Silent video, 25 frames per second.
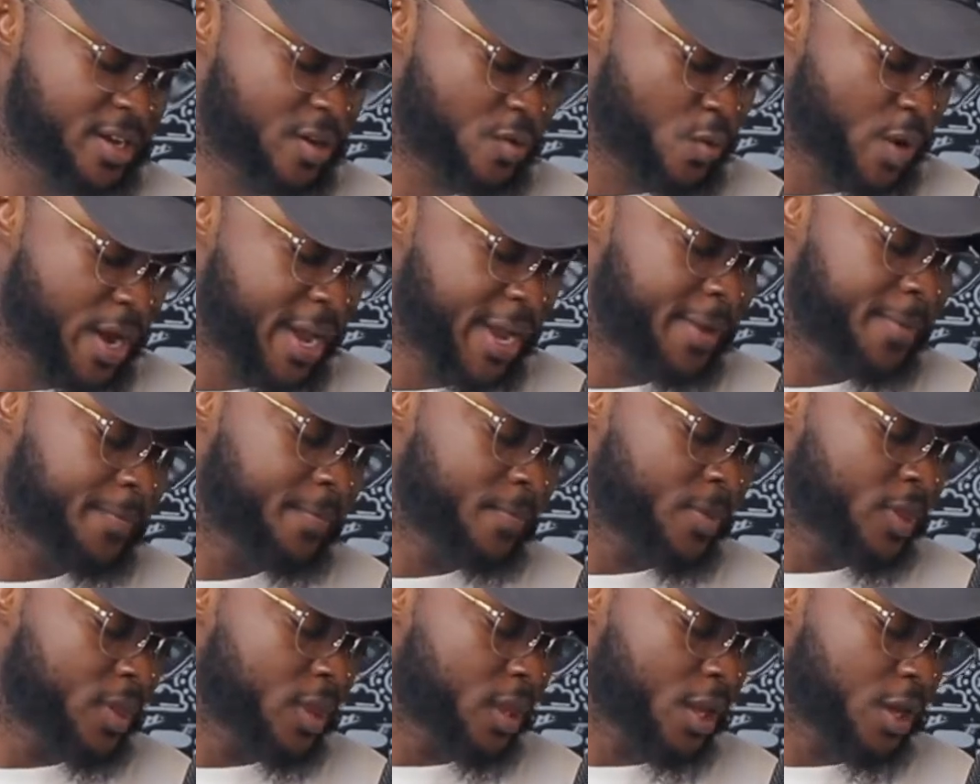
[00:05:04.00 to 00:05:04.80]
away.
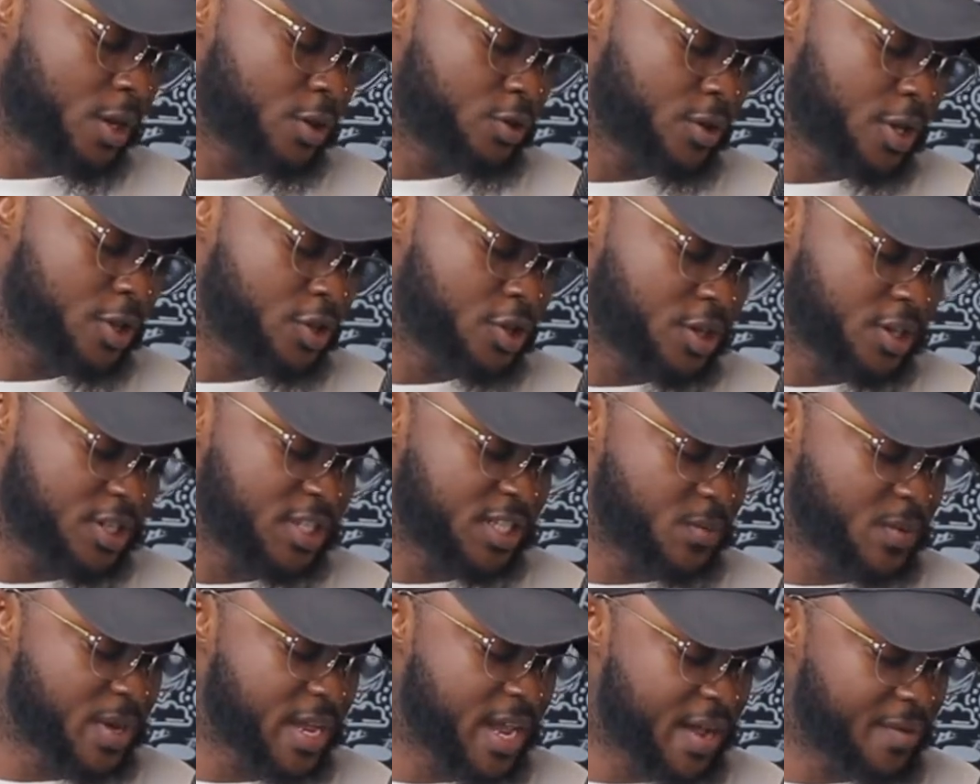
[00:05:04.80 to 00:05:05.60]
So as you can
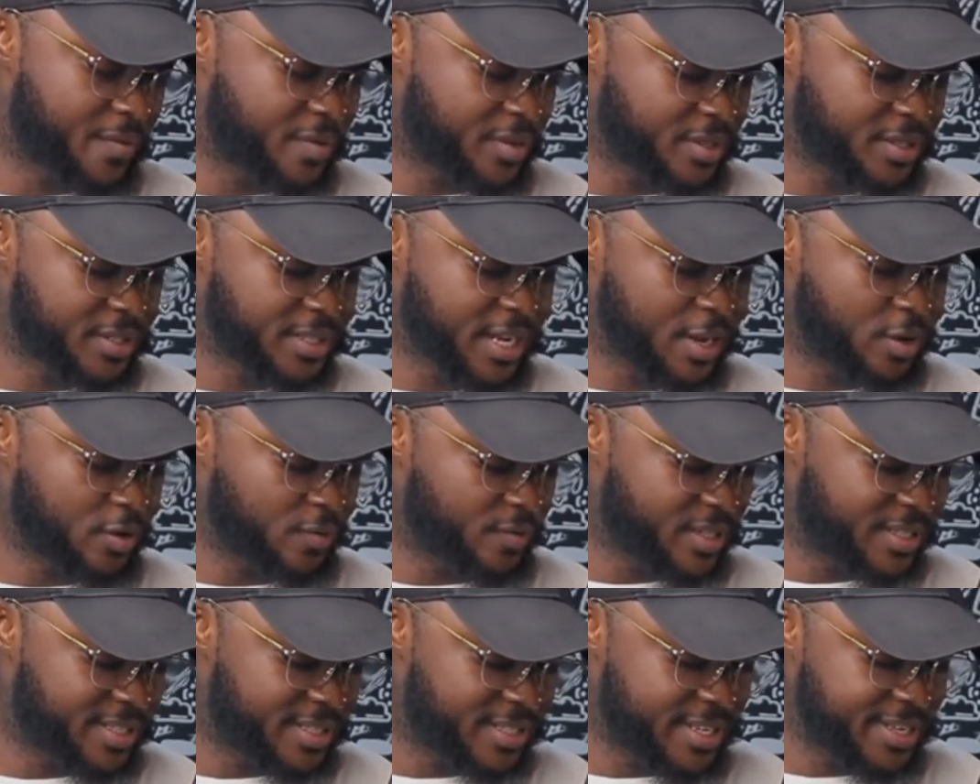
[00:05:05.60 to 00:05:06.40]
see, we have this kind of
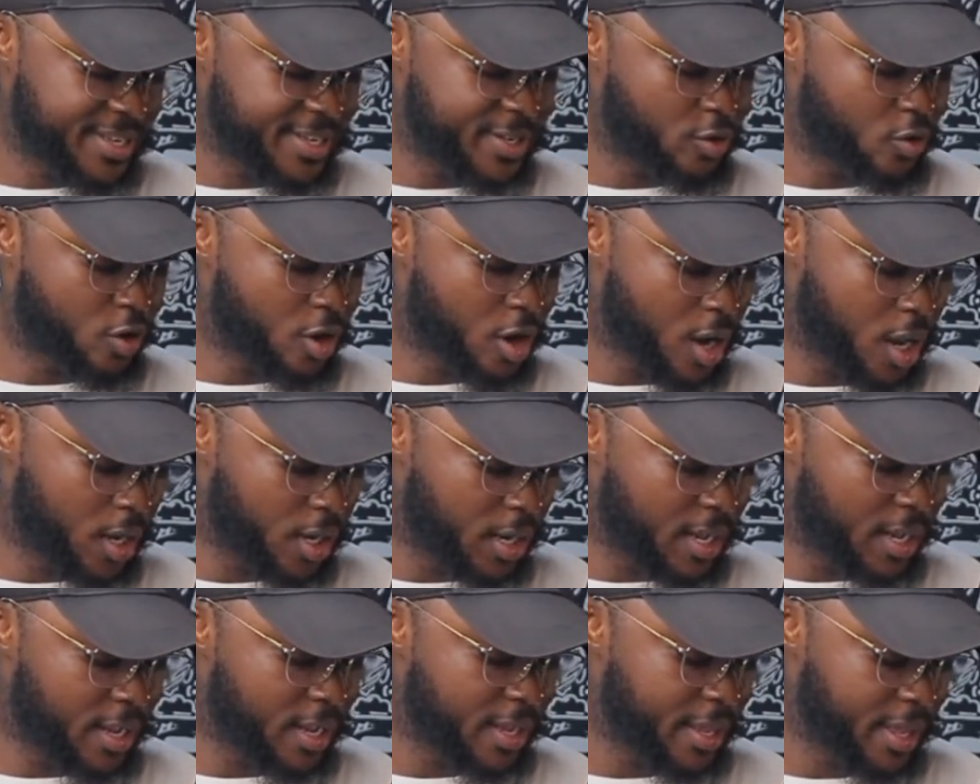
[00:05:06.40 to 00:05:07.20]
a teal
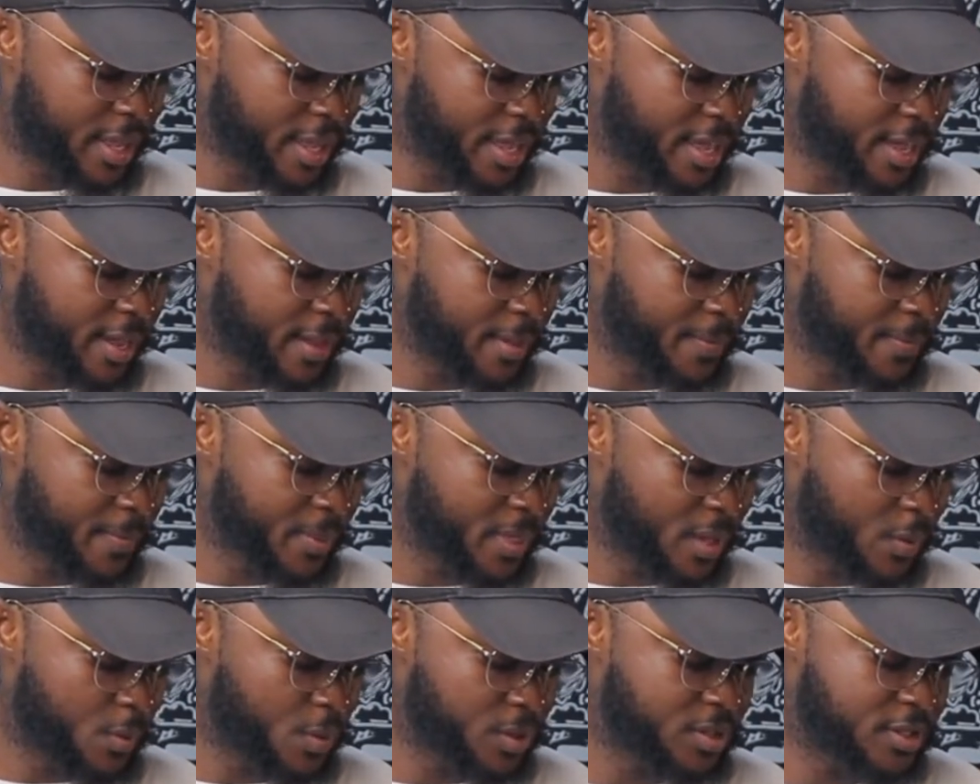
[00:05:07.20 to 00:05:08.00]
color here,
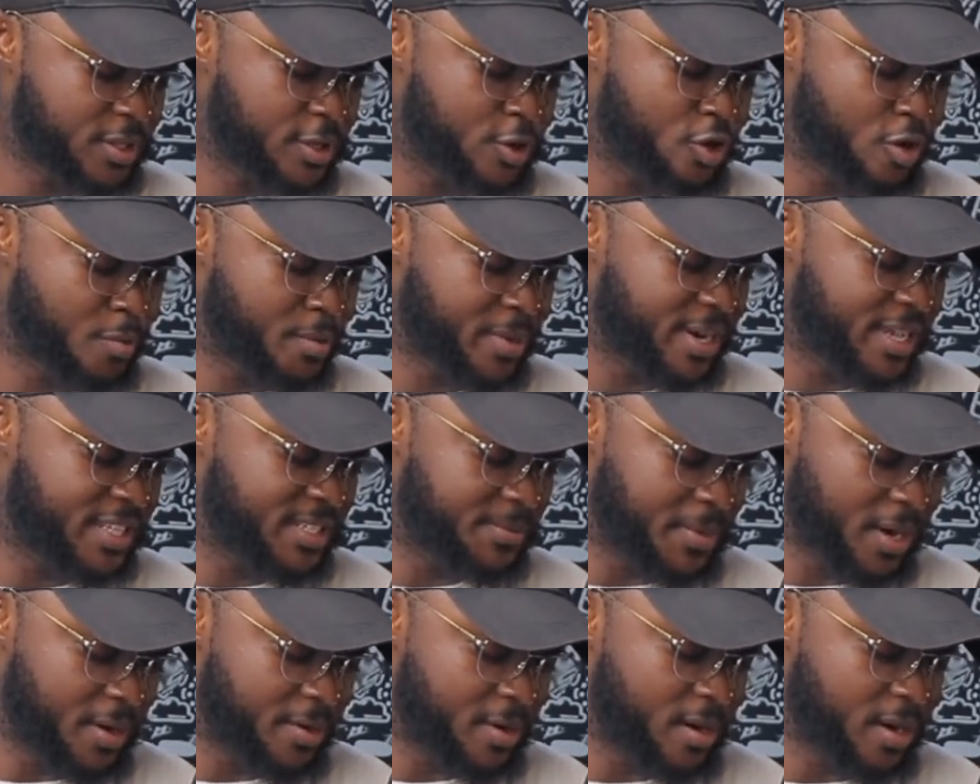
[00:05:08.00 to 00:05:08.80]
which is the dominant
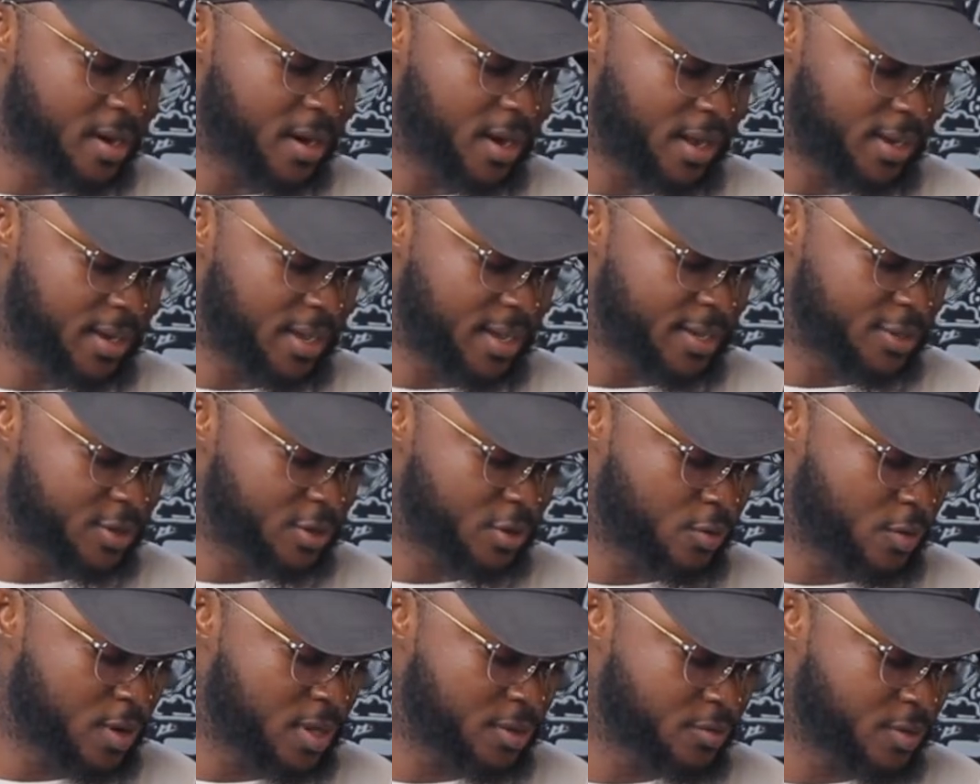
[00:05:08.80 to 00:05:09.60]
background color. So
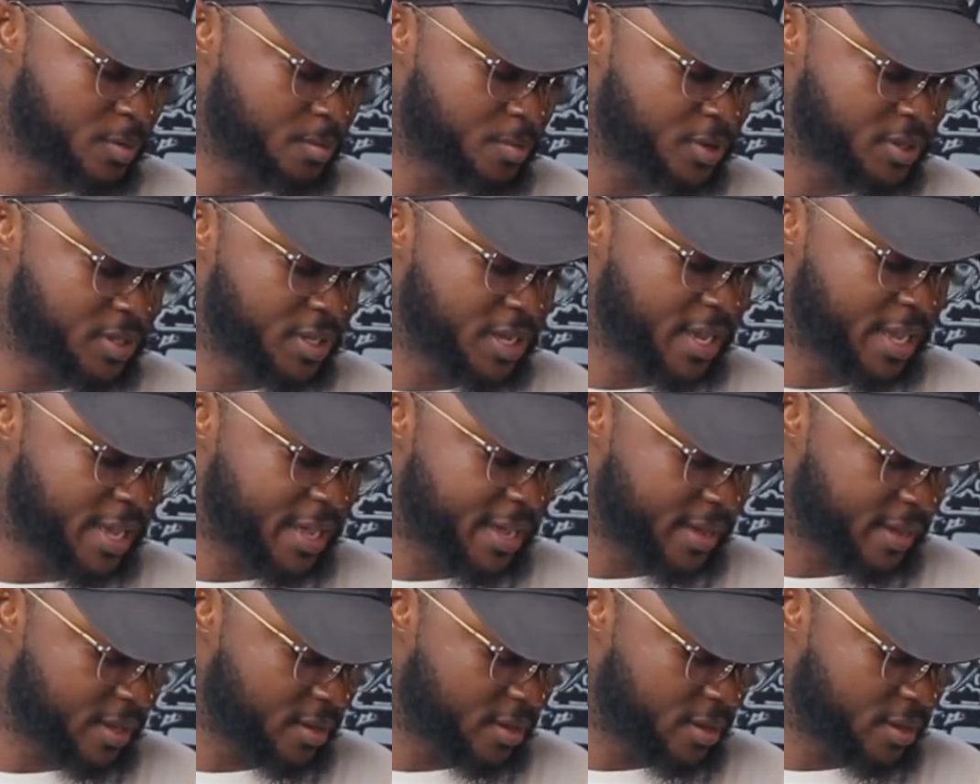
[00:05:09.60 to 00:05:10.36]
once we put it here,